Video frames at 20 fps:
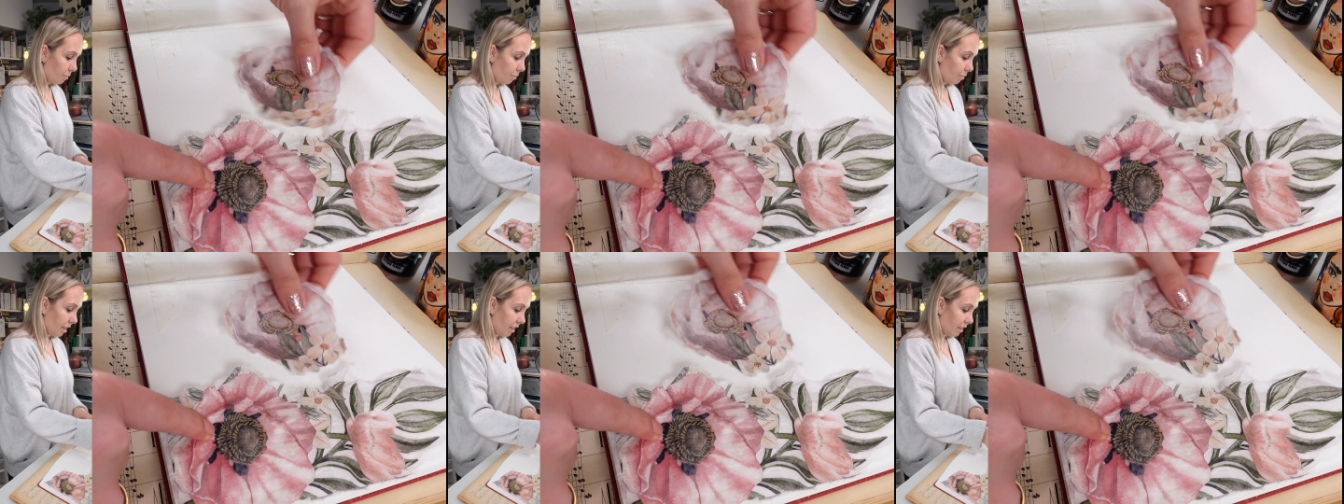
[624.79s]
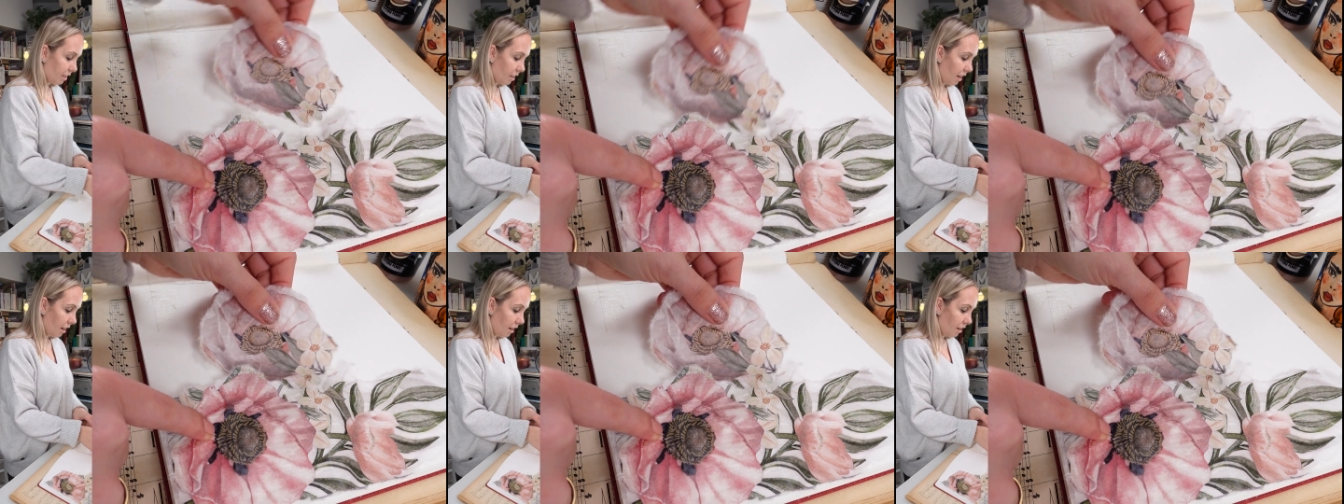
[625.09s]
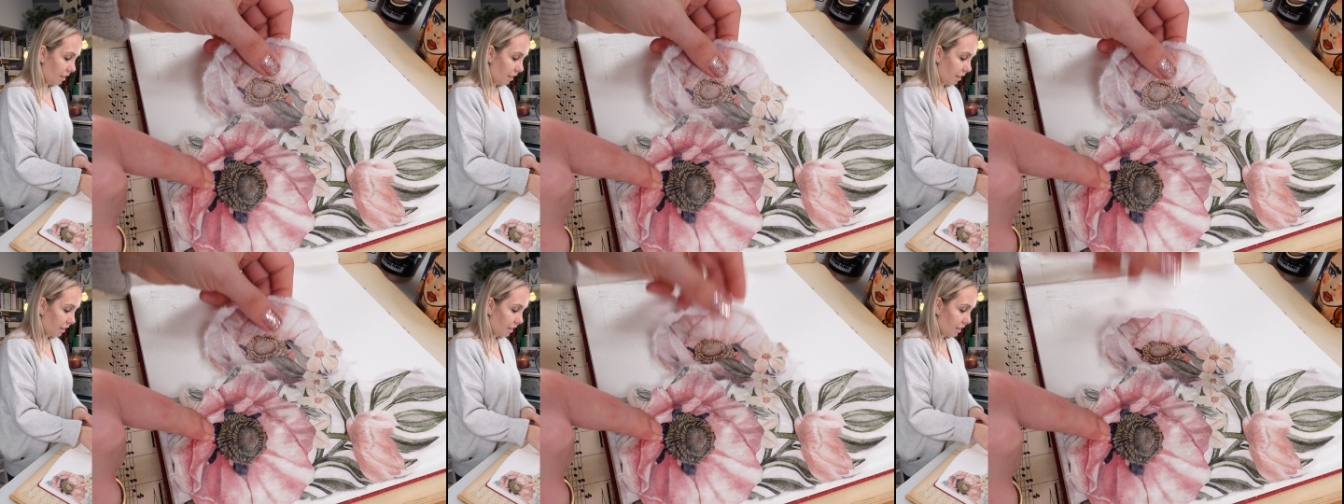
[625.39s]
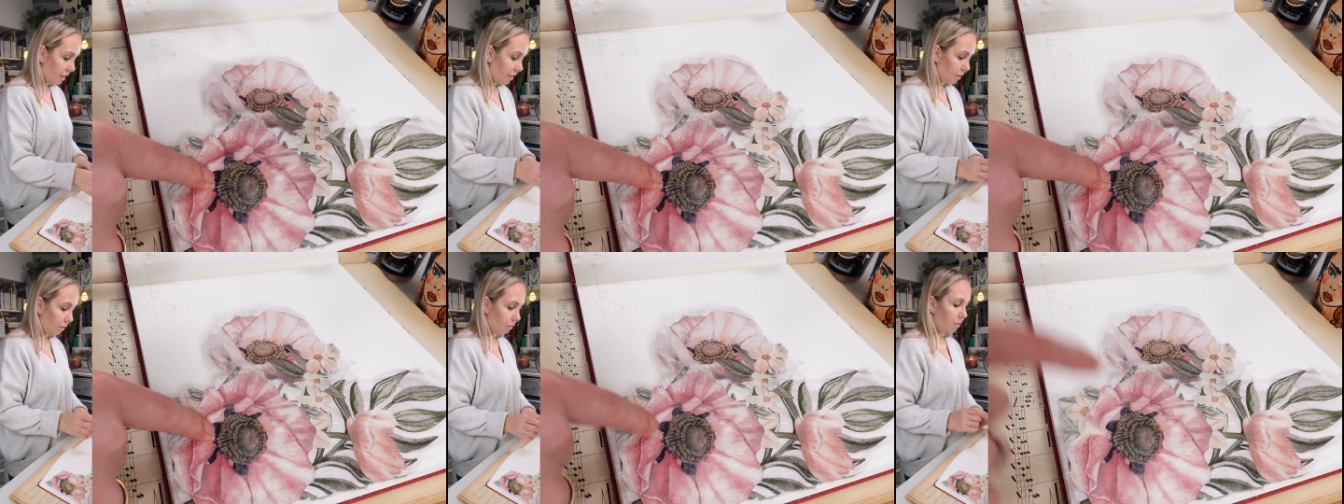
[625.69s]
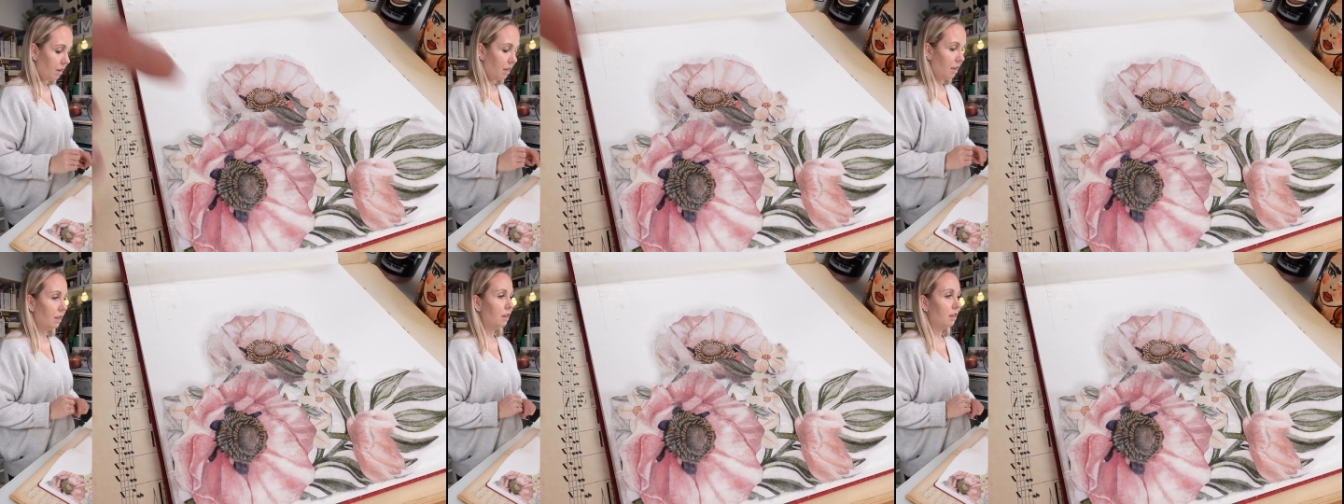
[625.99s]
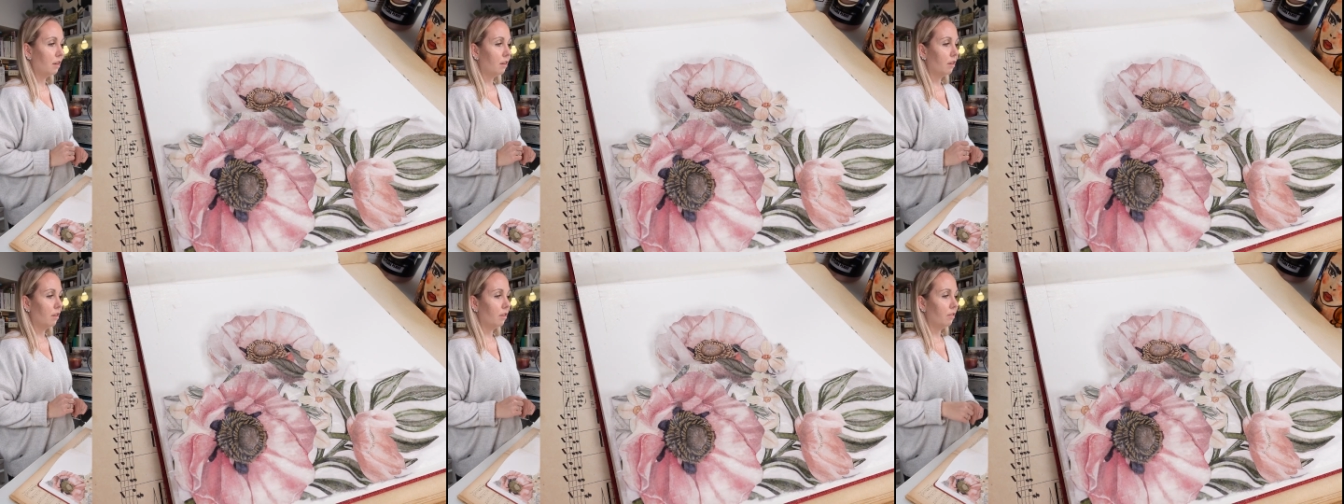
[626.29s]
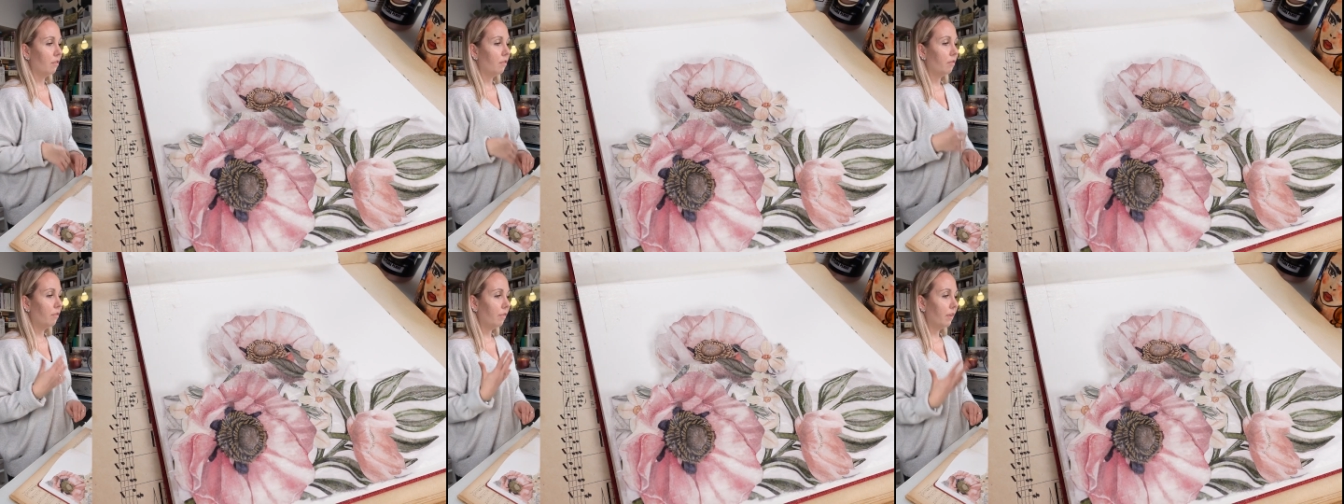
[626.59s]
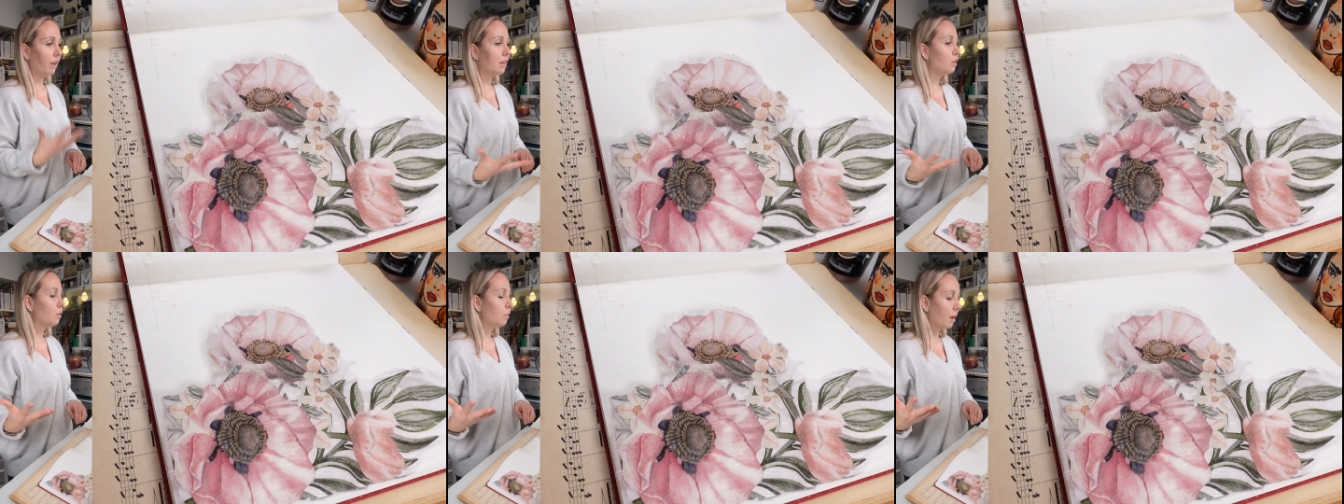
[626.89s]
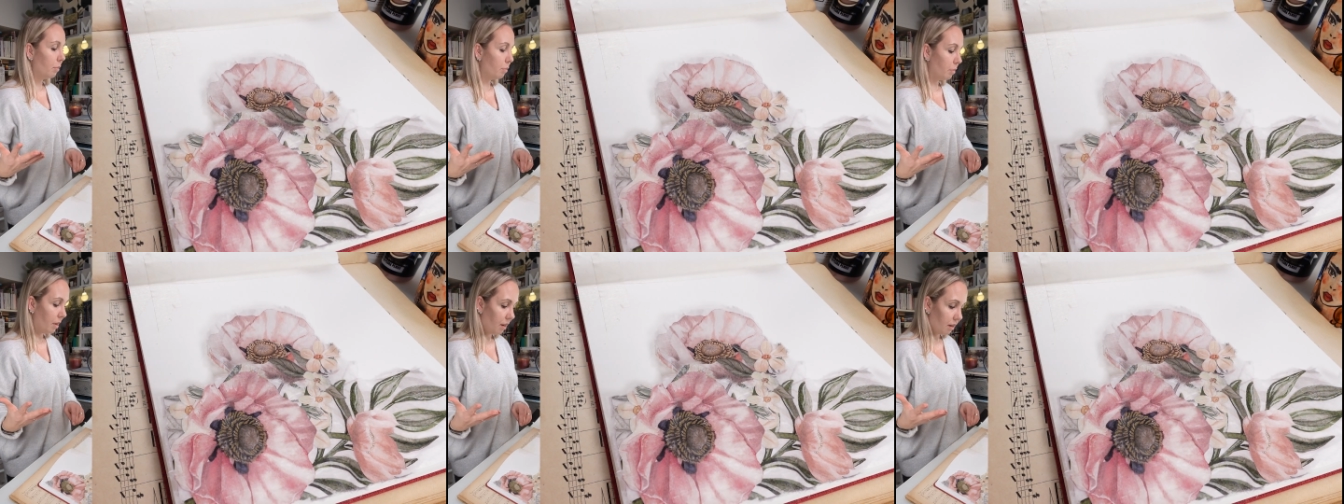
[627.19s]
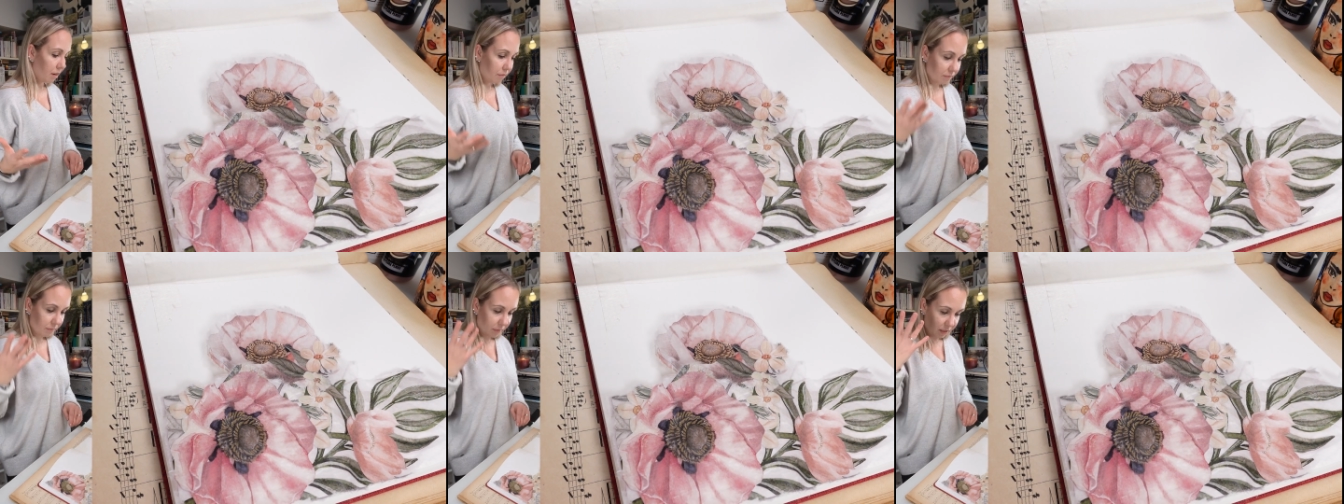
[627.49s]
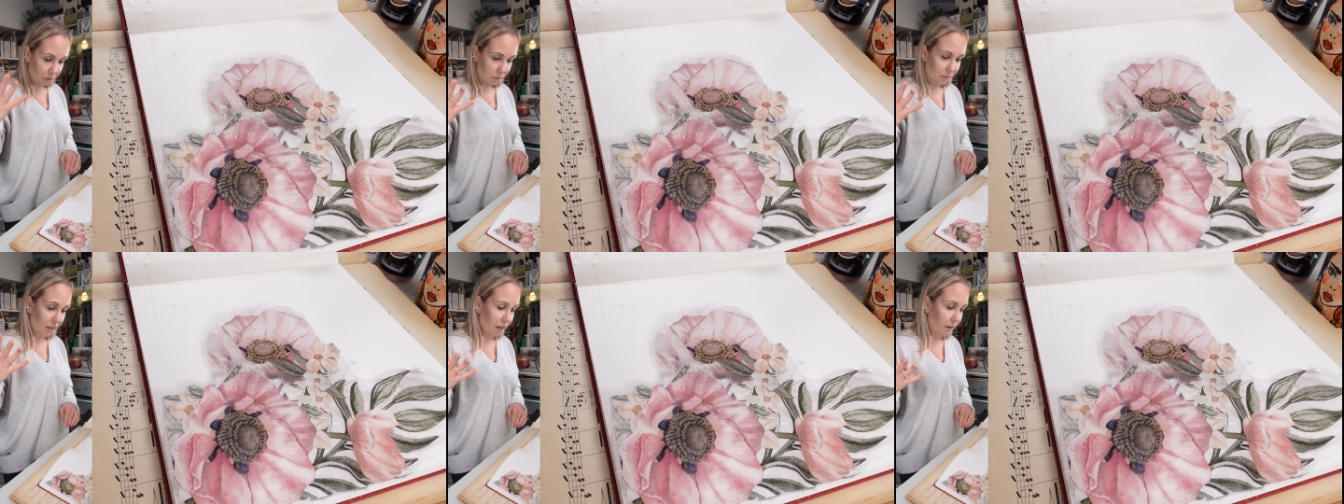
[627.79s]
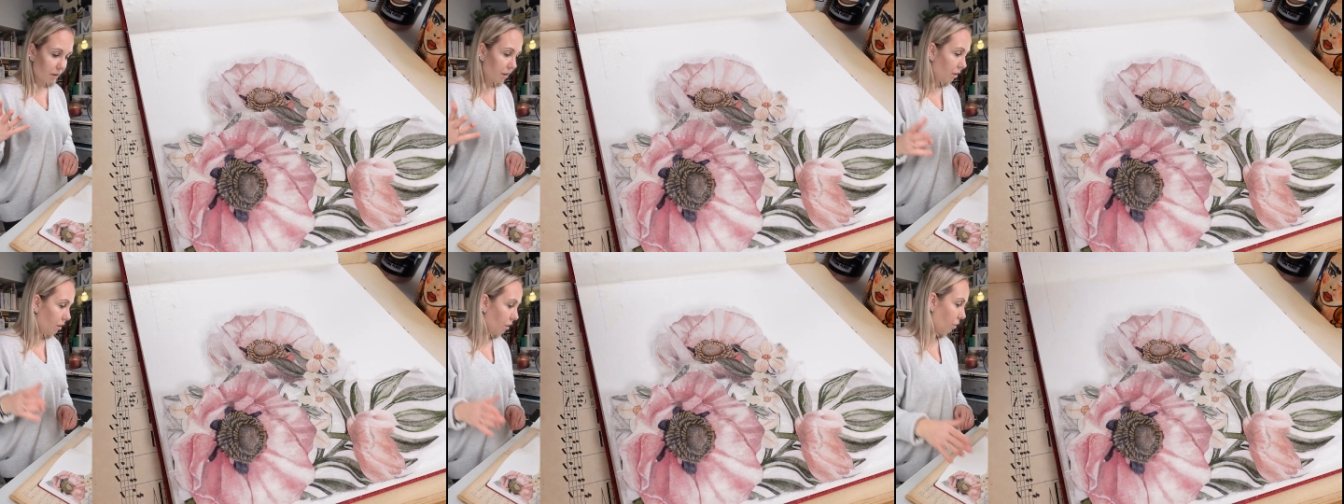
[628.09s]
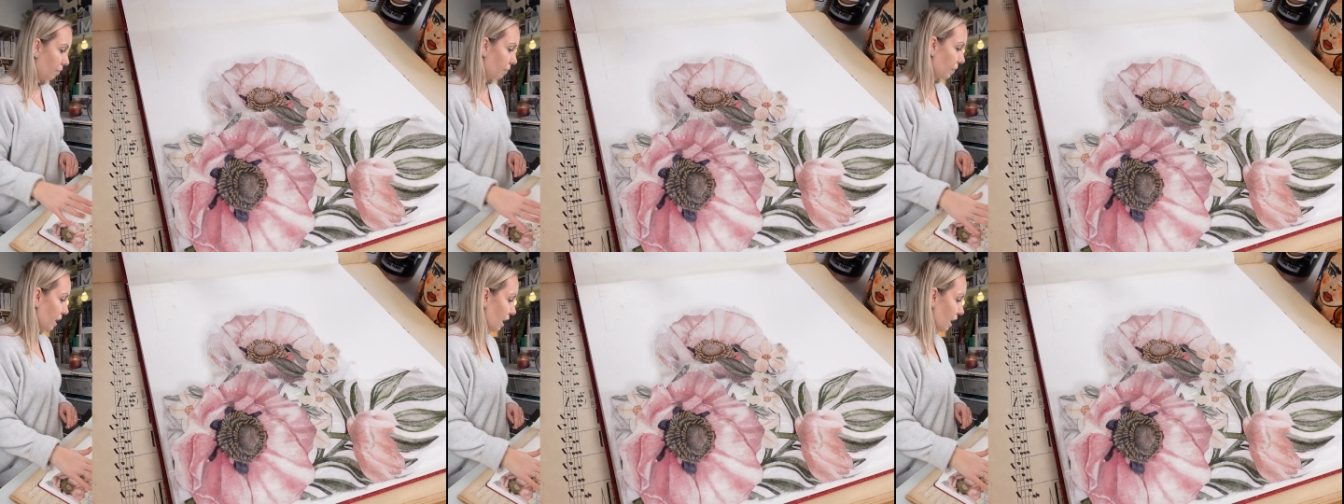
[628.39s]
but turning this way feels way better. So there you go.